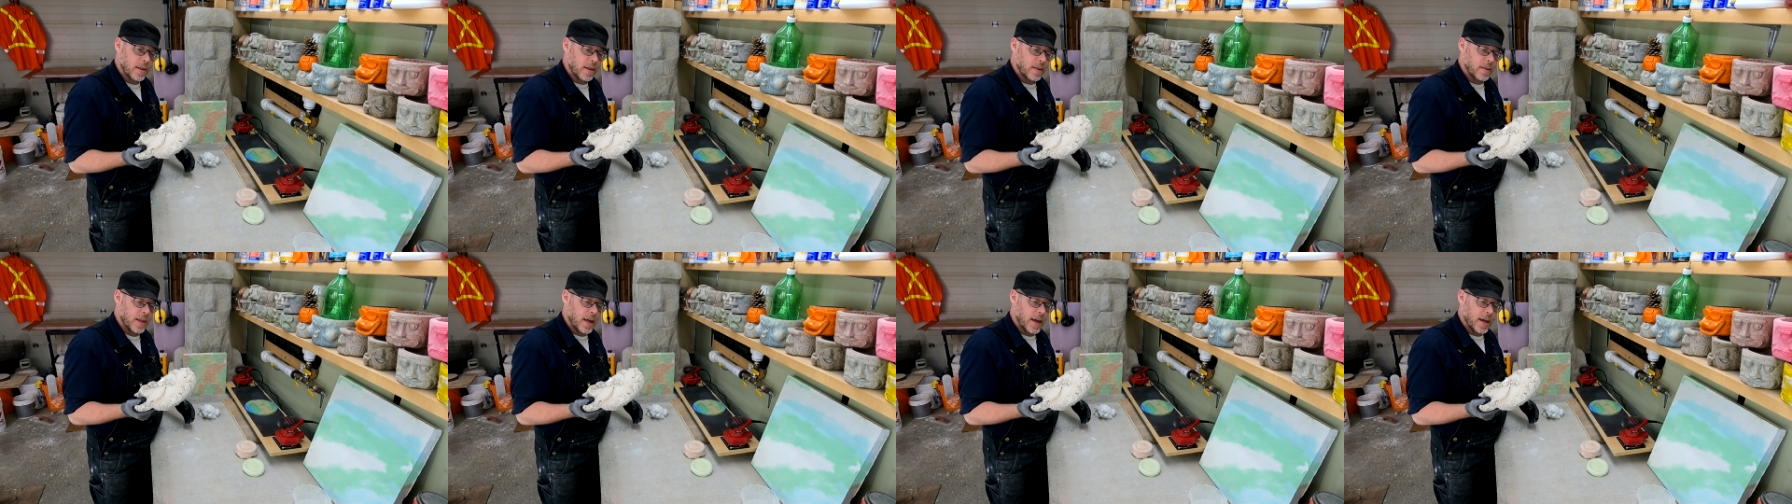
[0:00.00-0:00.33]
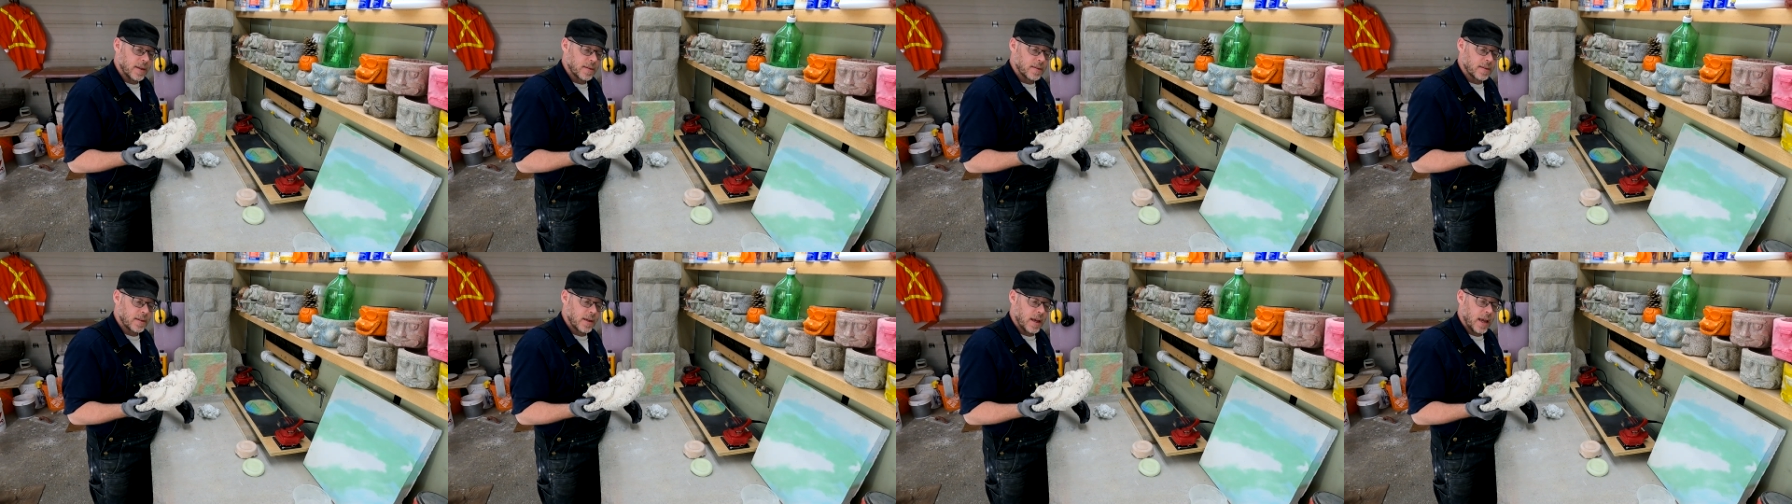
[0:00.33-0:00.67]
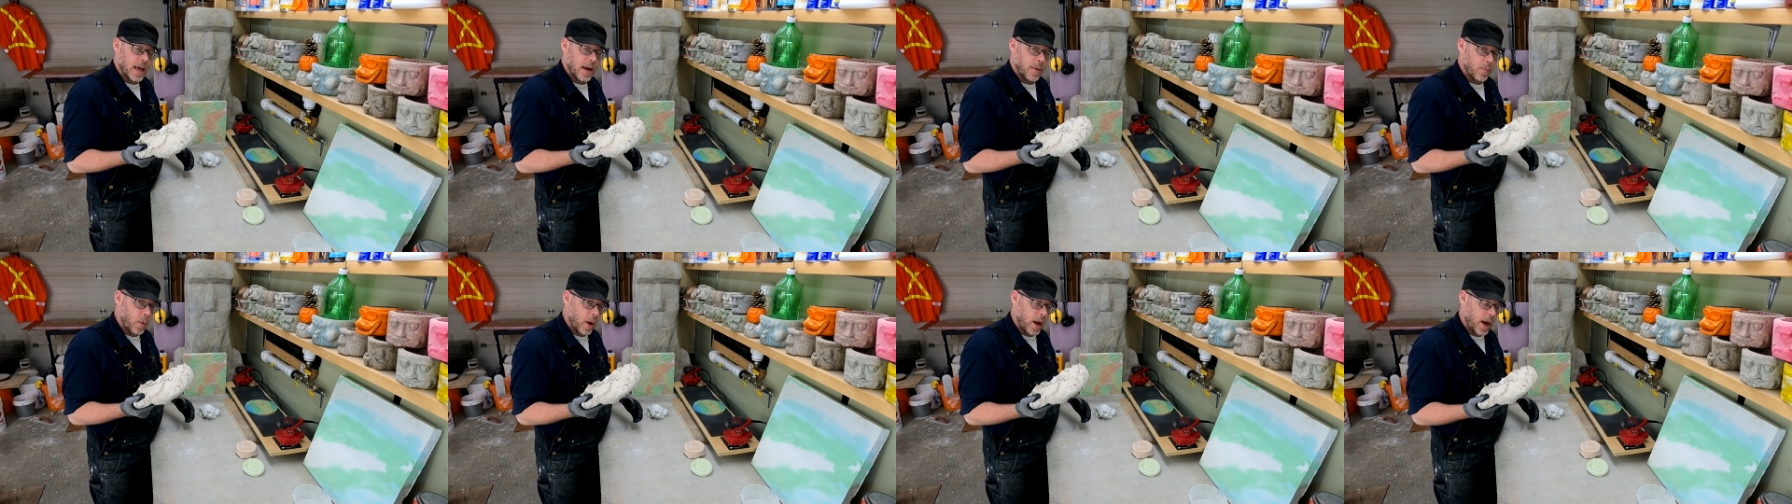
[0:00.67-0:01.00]
than this.
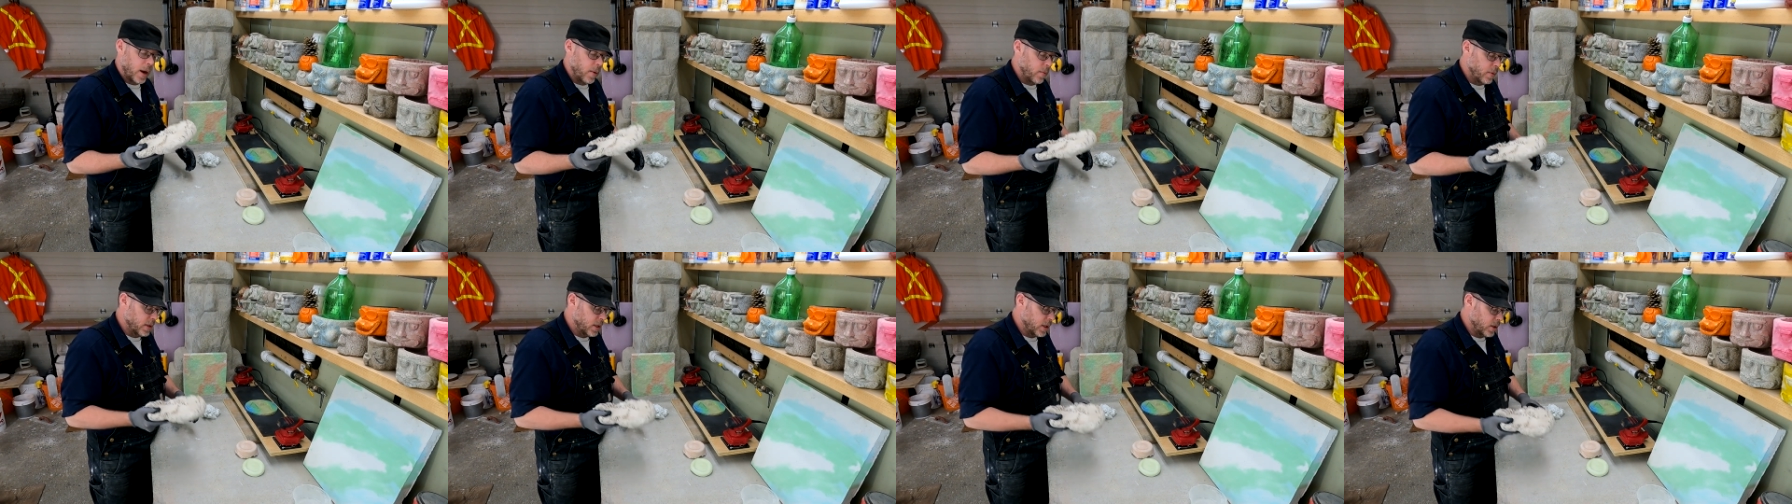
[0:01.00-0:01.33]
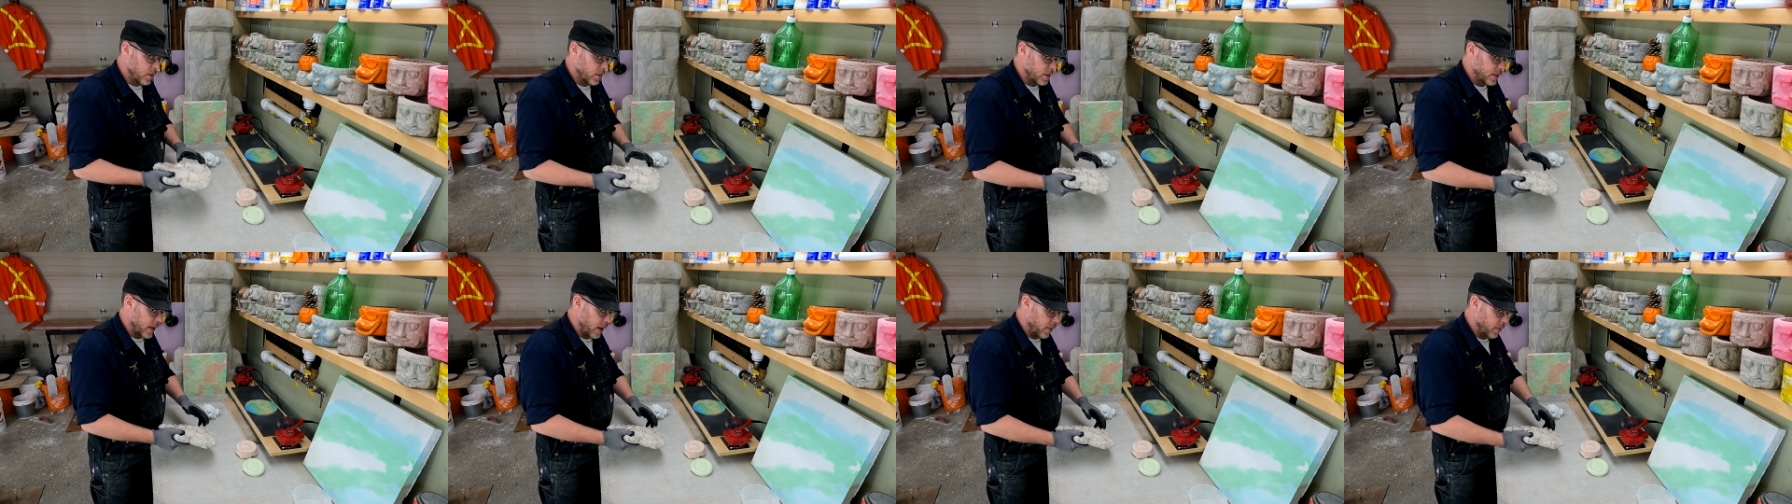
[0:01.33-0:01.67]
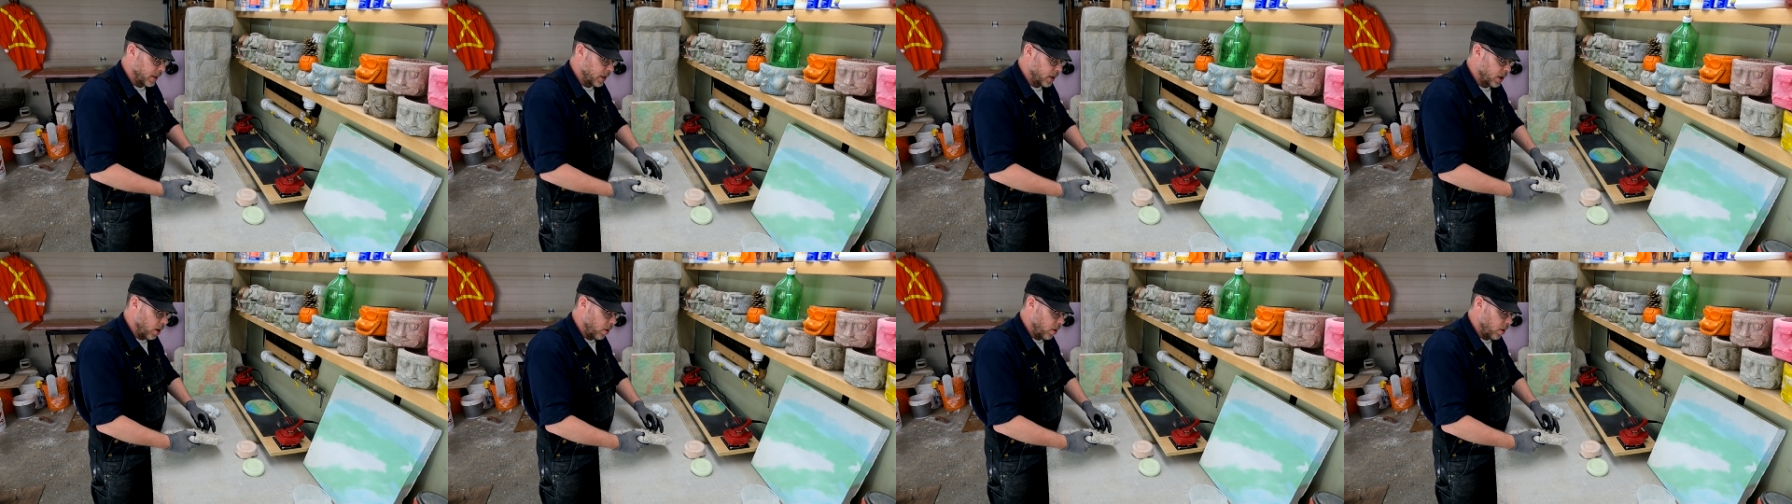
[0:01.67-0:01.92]
And what I would do is I would